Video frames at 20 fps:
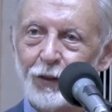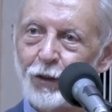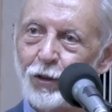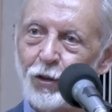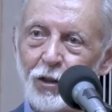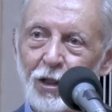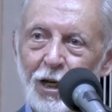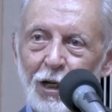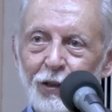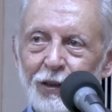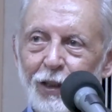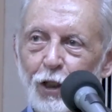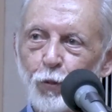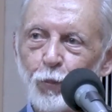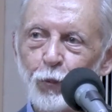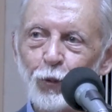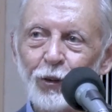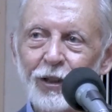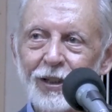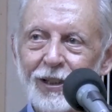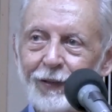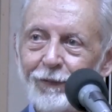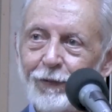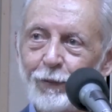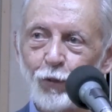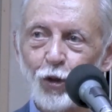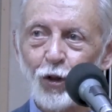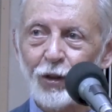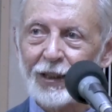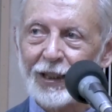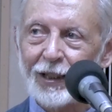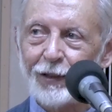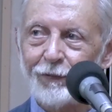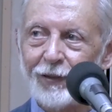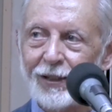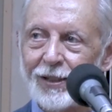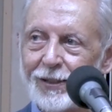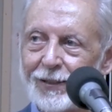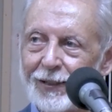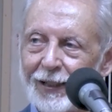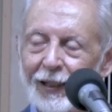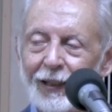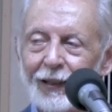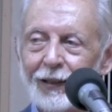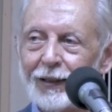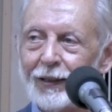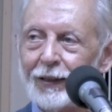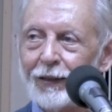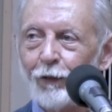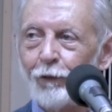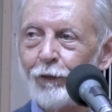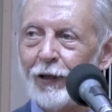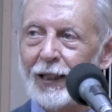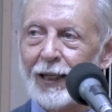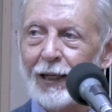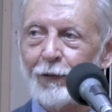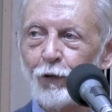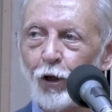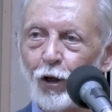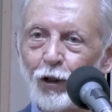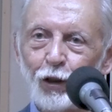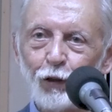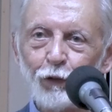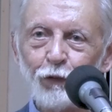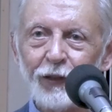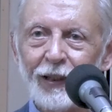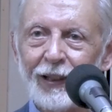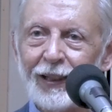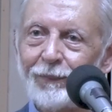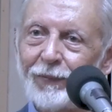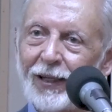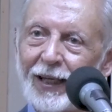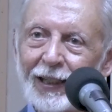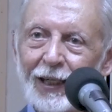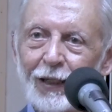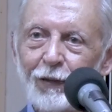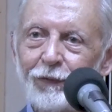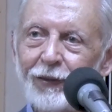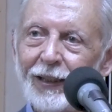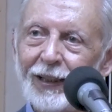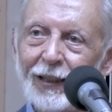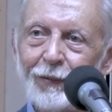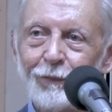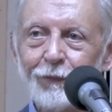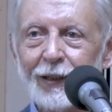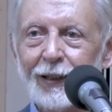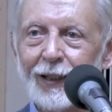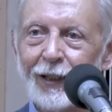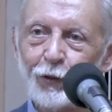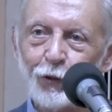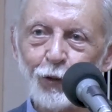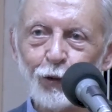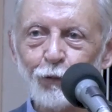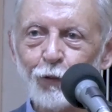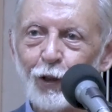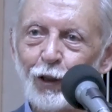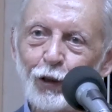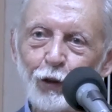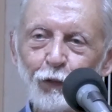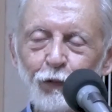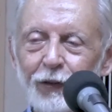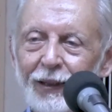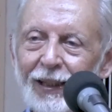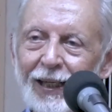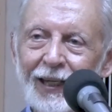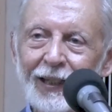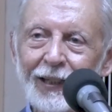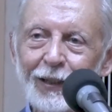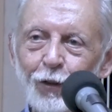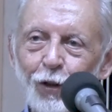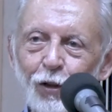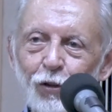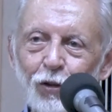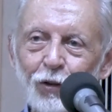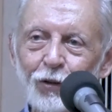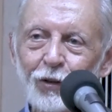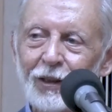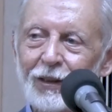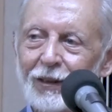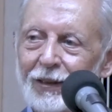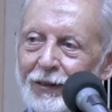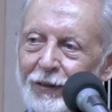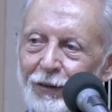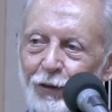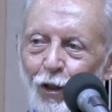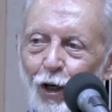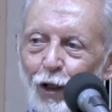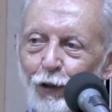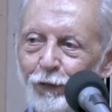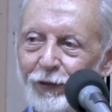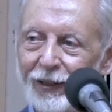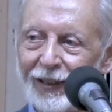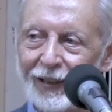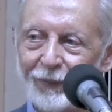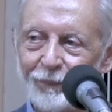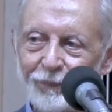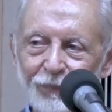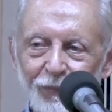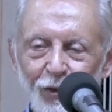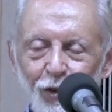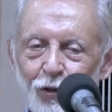So now the spoon is even more convinced, see, when I want to feed him, I can feed him. When I don't want to feed, I can also not feed him.